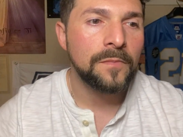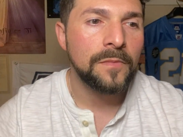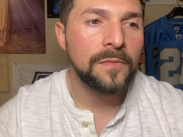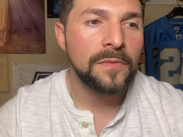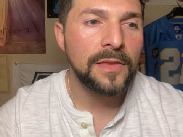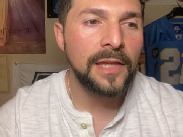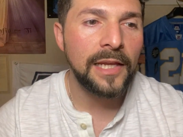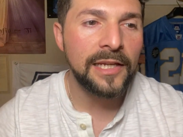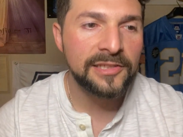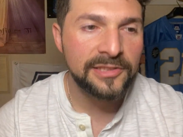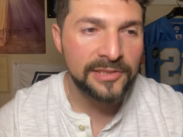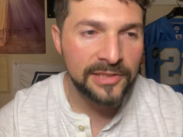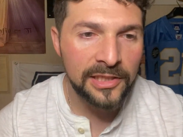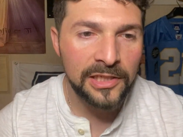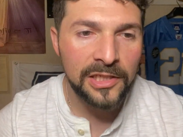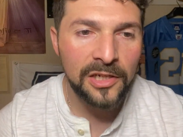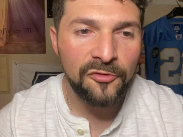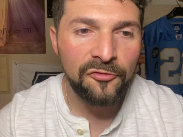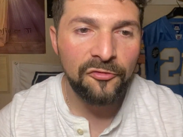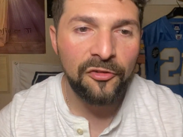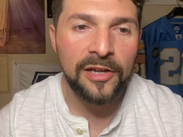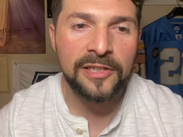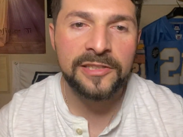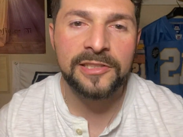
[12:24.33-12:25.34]
that
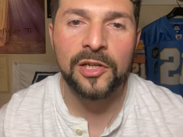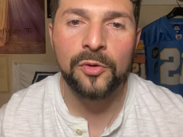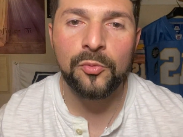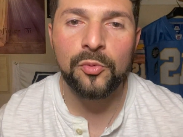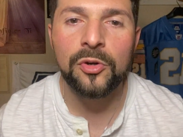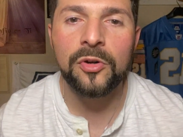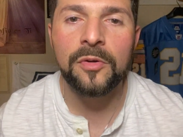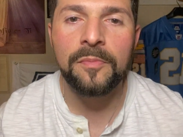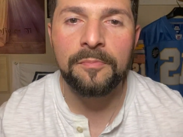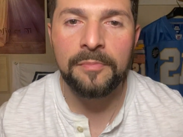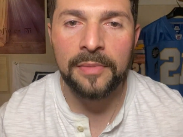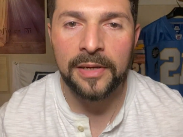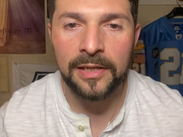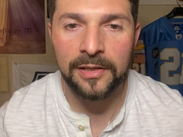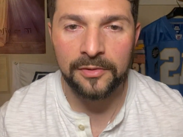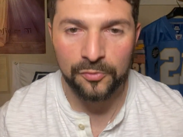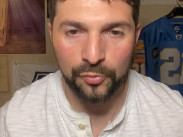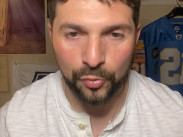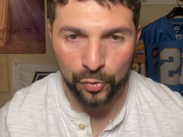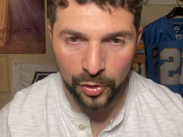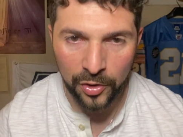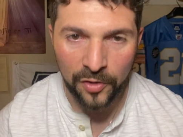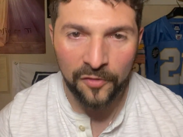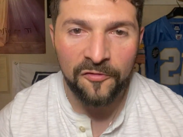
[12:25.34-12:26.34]
signifies that
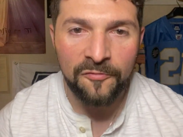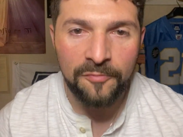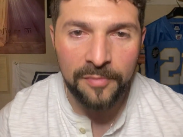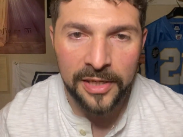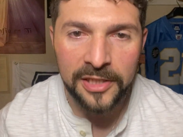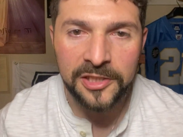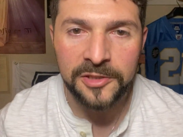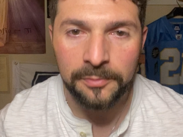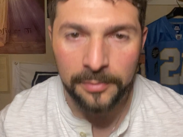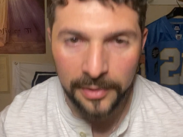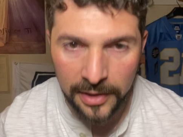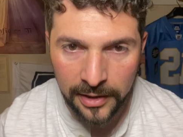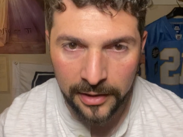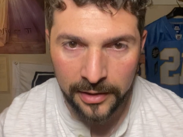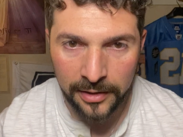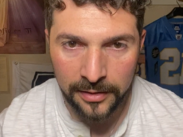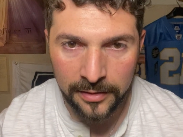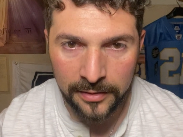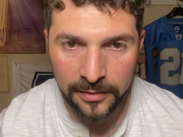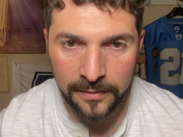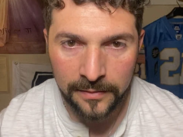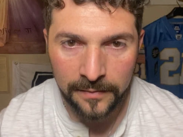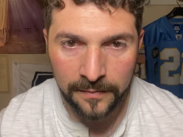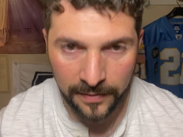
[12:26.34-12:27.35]
we're of mixed blood.
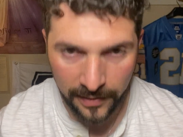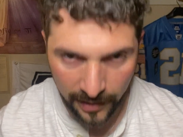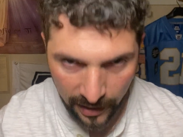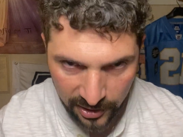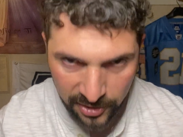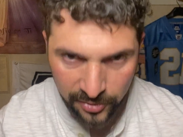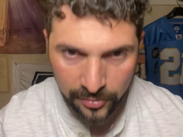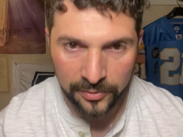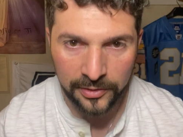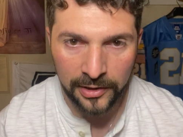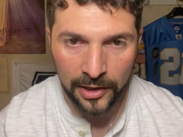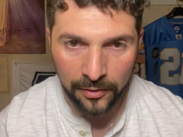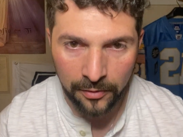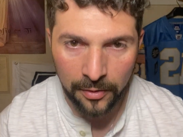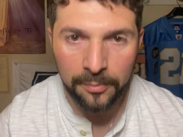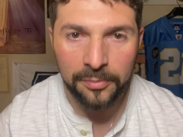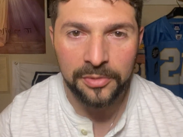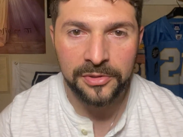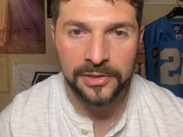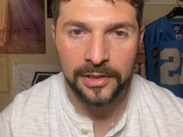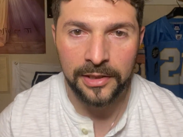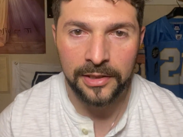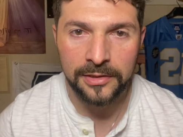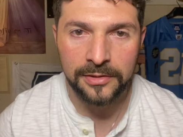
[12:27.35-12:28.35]
And that's what that
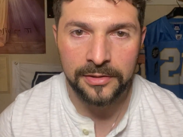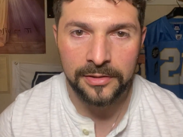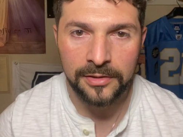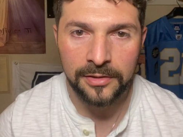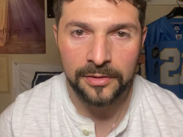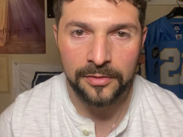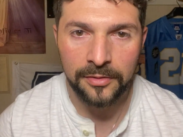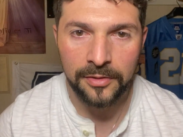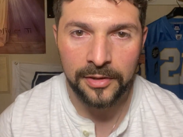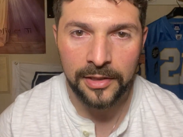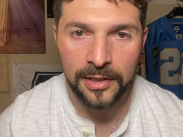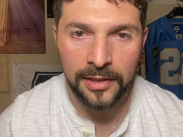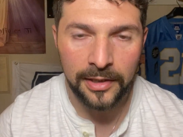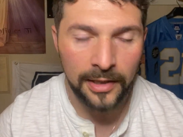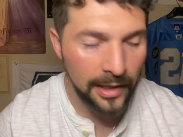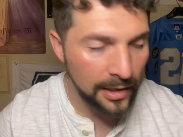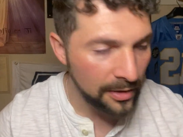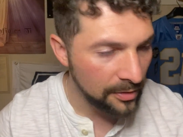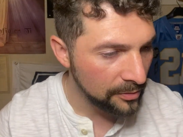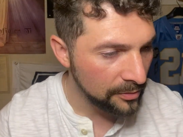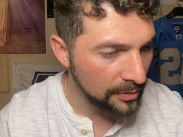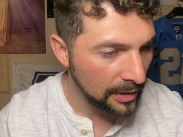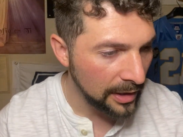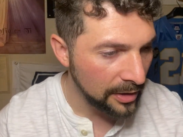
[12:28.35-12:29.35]
represents. Okay, I
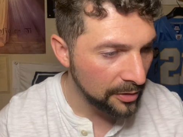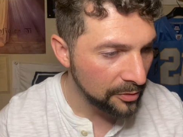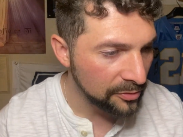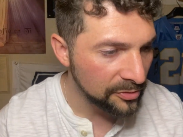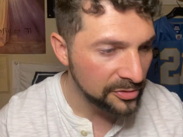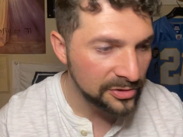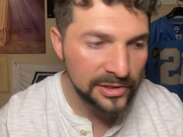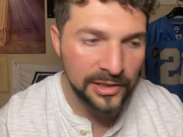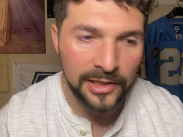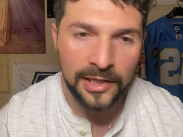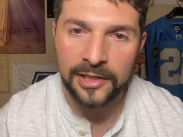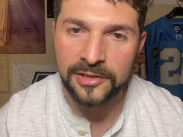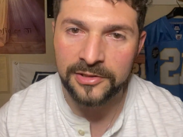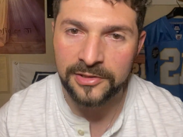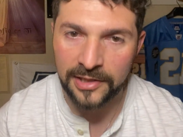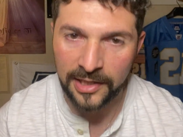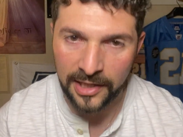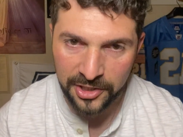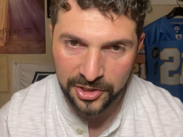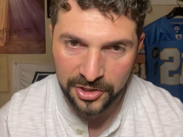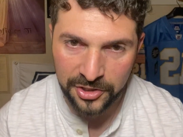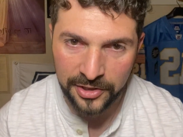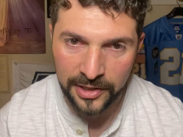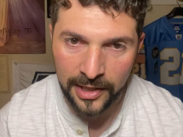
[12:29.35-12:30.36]
don't see it as a
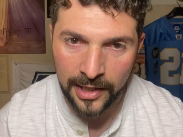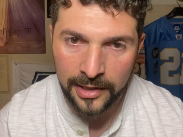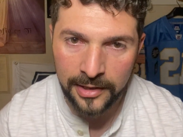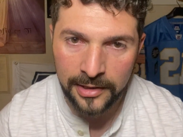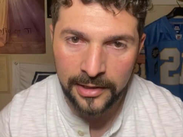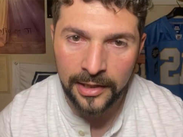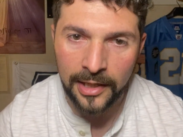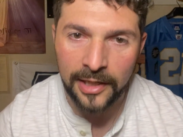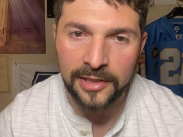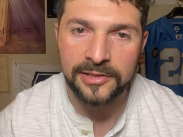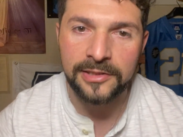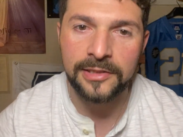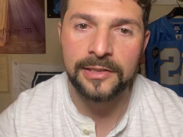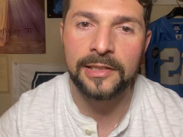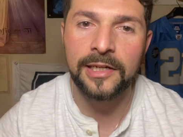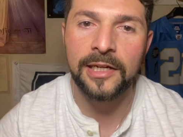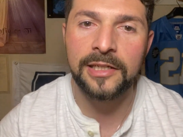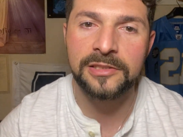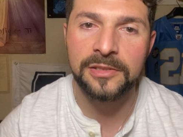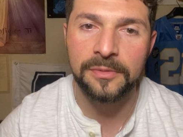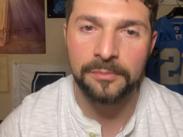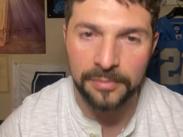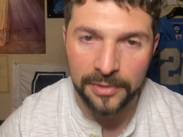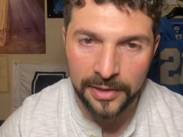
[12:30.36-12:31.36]
nationality. I see it
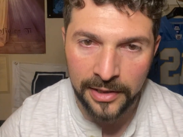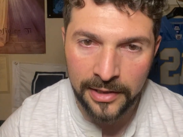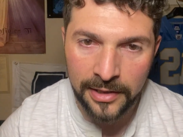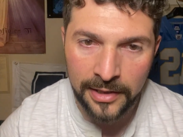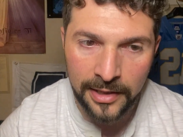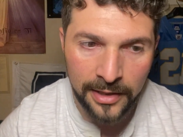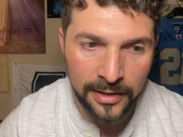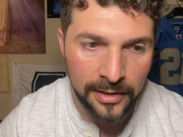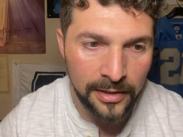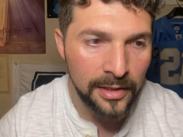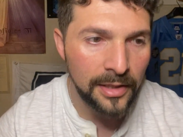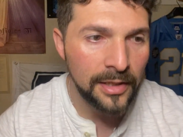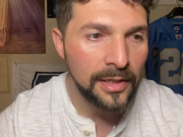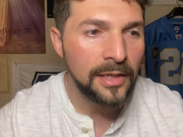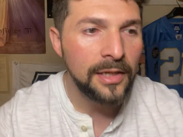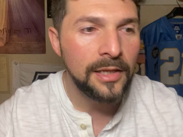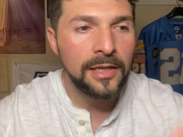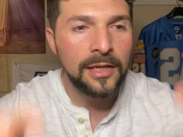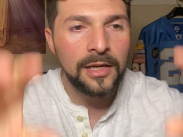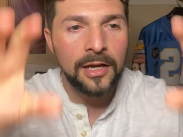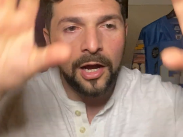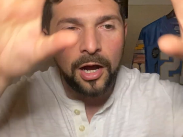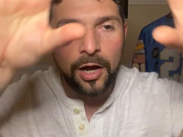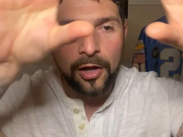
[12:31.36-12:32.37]
as a bloodline.
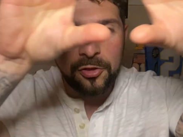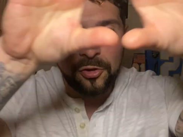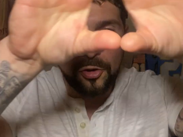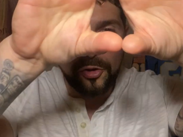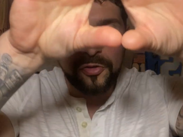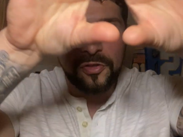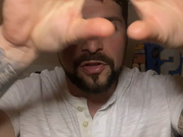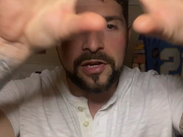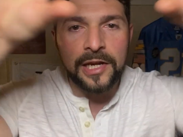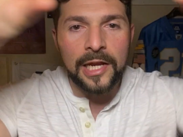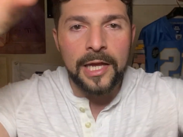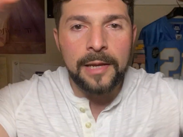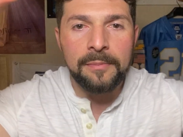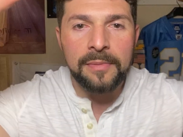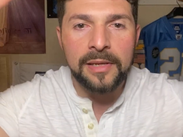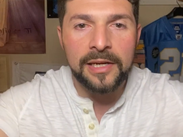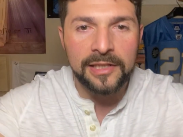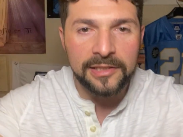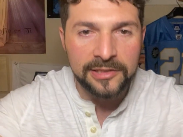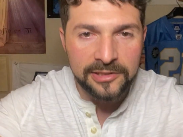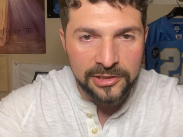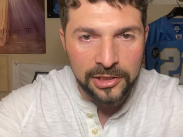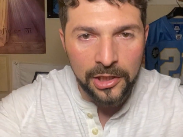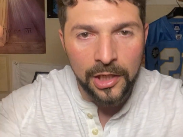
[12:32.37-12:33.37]
Although the name in
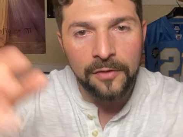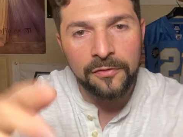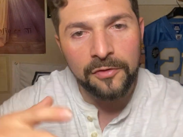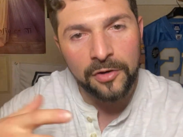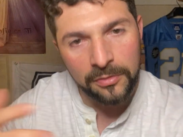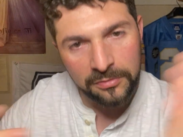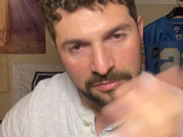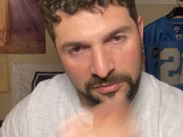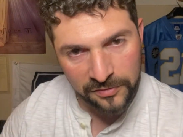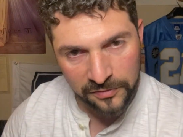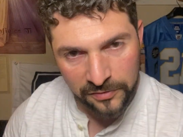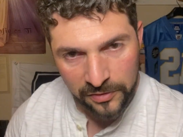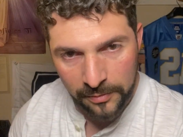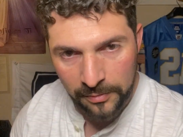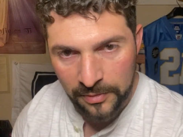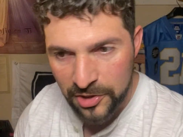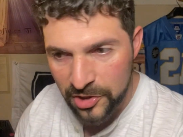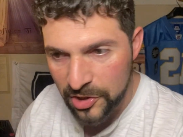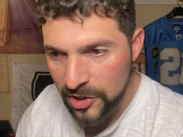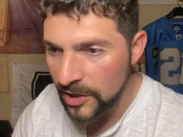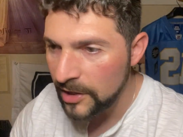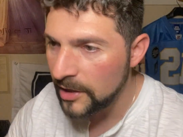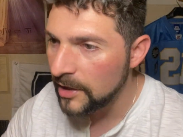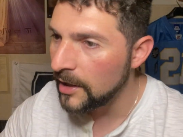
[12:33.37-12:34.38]
itself comes from the
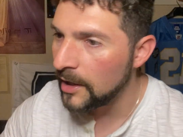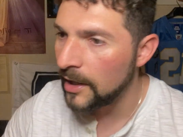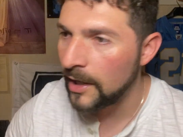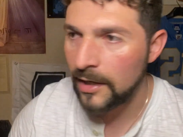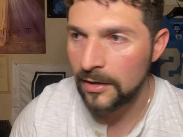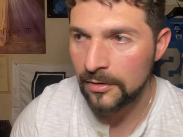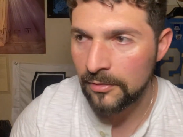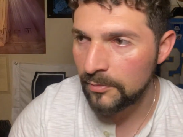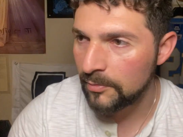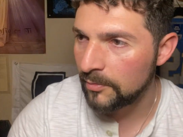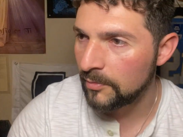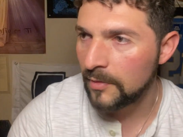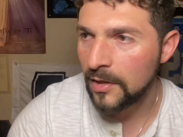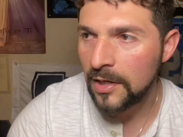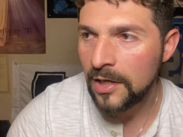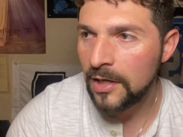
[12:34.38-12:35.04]
Mexica,